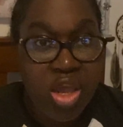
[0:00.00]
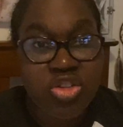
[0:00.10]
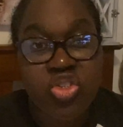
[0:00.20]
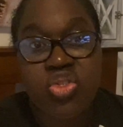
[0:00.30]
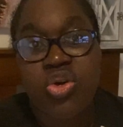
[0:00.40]

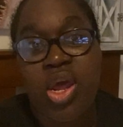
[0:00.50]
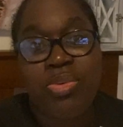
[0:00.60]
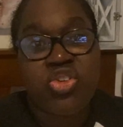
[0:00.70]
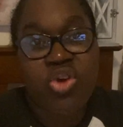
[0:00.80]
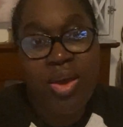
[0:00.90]
Just thought I
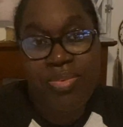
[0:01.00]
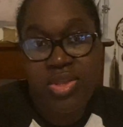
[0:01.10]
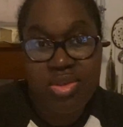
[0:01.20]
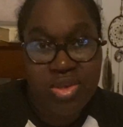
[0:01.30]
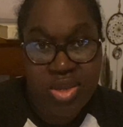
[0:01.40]
would drop
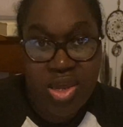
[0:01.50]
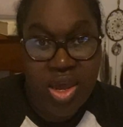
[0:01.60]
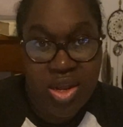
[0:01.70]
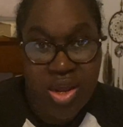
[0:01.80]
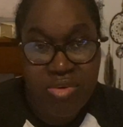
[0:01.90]
in to say
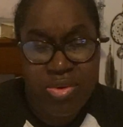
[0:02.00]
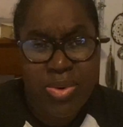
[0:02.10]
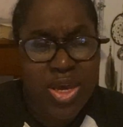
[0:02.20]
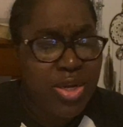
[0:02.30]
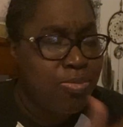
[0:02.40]
hi to
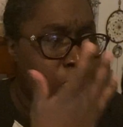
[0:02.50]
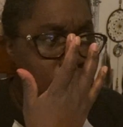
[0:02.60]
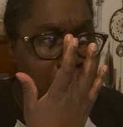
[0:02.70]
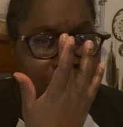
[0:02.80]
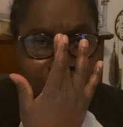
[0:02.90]
everybody.
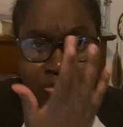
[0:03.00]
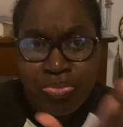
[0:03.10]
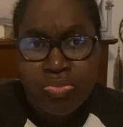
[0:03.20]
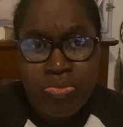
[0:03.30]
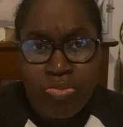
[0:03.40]

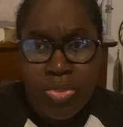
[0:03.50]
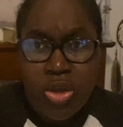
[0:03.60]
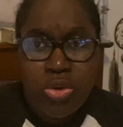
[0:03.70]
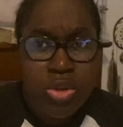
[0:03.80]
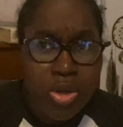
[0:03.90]

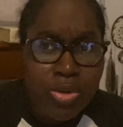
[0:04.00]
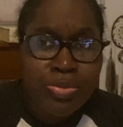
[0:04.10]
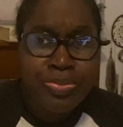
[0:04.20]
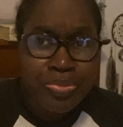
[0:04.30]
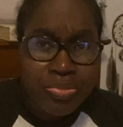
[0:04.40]
You